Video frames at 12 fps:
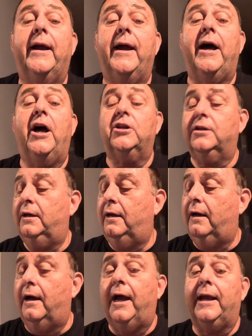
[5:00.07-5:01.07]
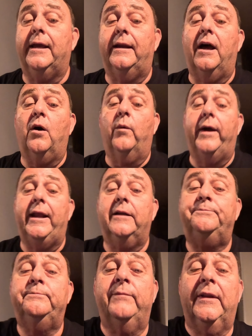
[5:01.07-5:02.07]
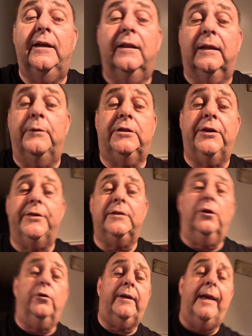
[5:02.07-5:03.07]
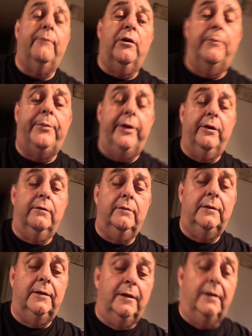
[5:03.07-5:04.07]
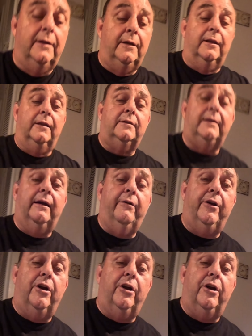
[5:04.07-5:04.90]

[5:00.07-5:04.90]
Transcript: gosh, I cannot wait. Let me set this little camera up here and let's see how it